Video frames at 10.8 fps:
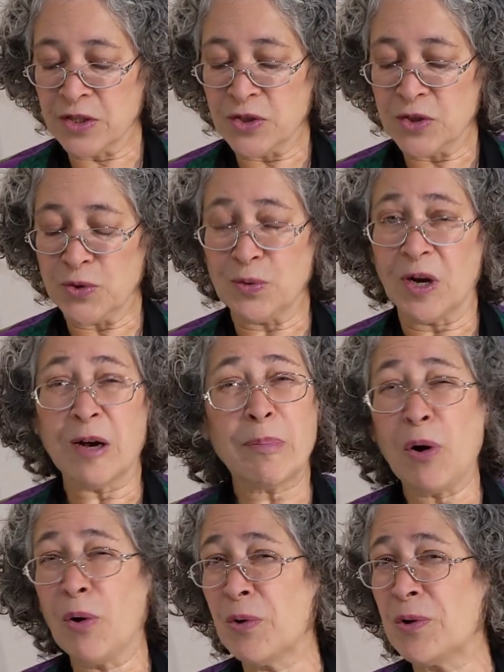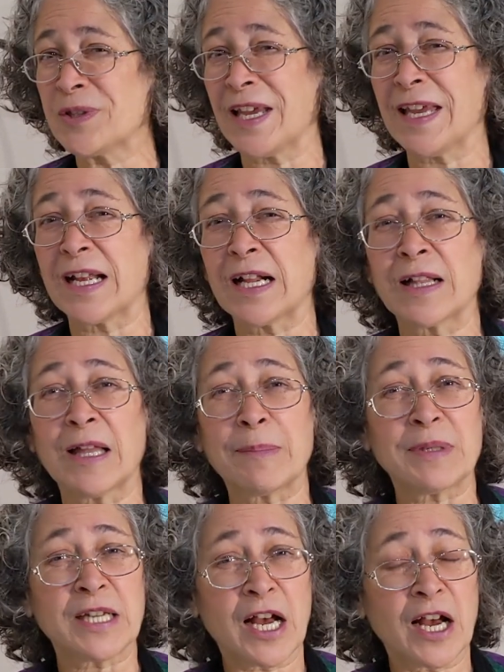to uphold a
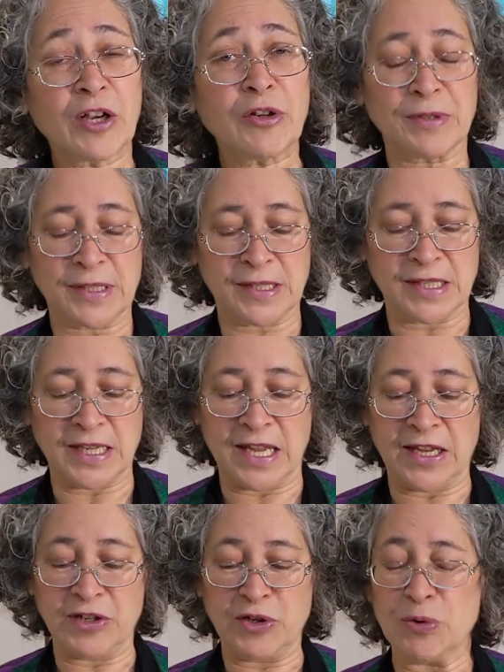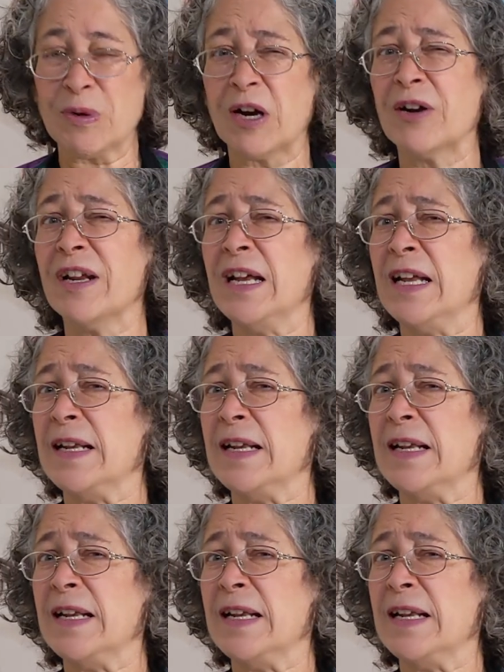kleptocracy and who are